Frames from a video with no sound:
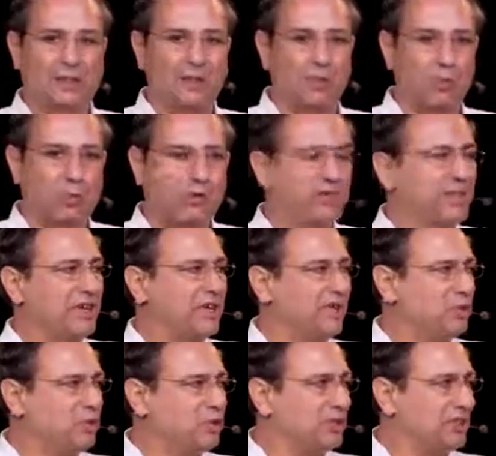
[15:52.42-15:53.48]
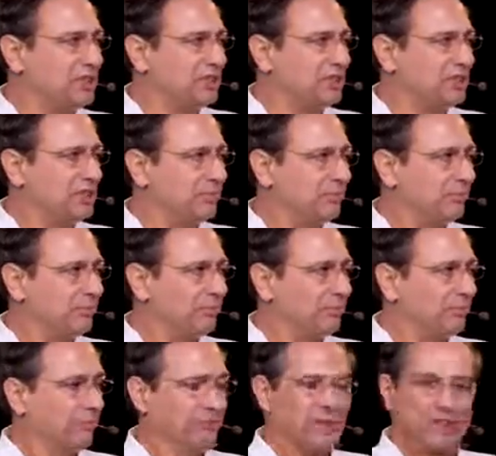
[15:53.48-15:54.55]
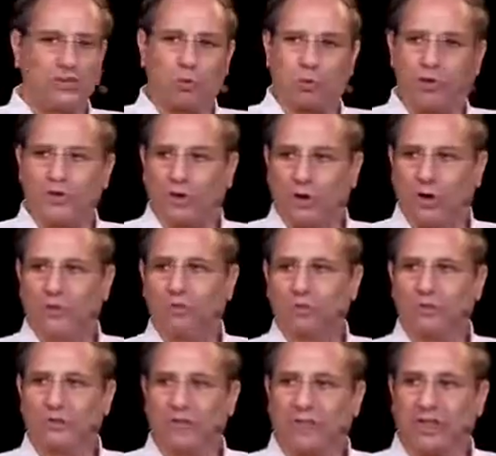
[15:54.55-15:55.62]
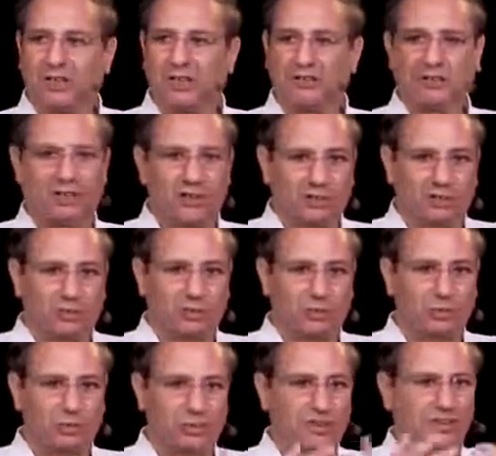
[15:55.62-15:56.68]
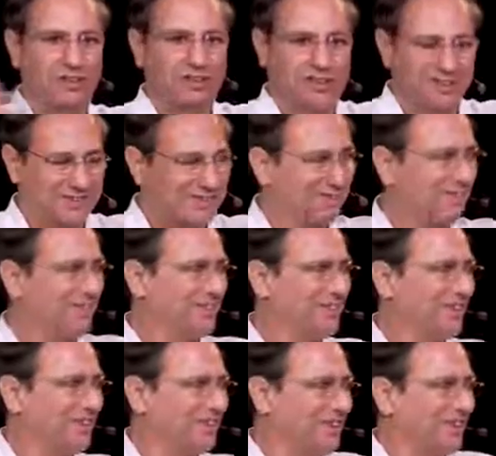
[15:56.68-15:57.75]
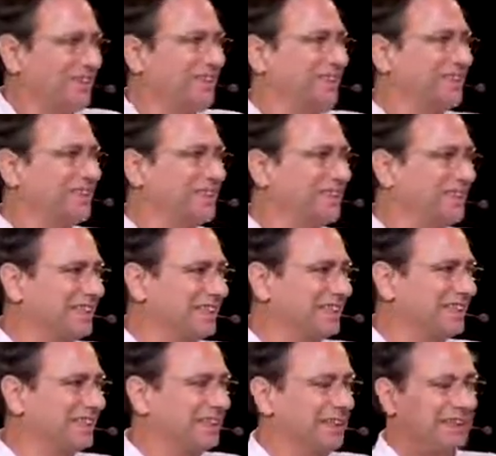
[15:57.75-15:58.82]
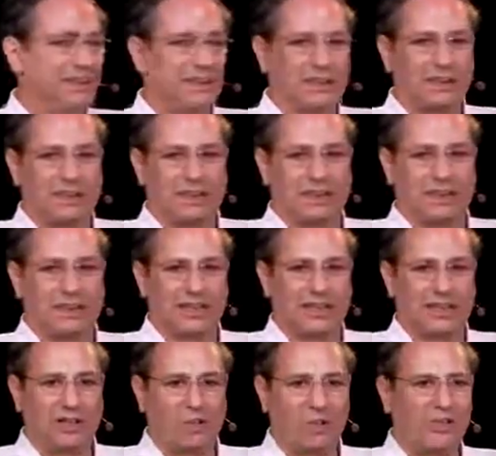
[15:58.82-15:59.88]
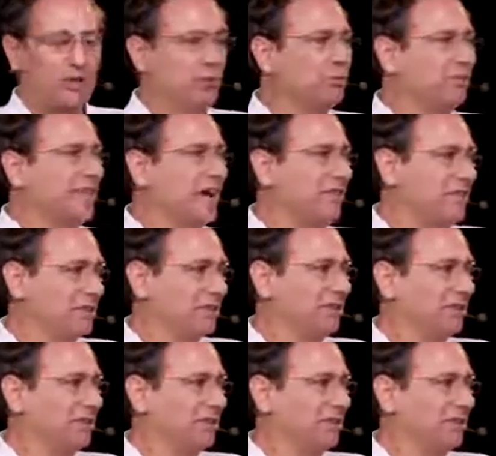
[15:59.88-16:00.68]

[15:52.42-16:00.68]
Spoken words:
with the FPGAs. Mm-hmm. So with all the respect to me and to the audience here, we know nothing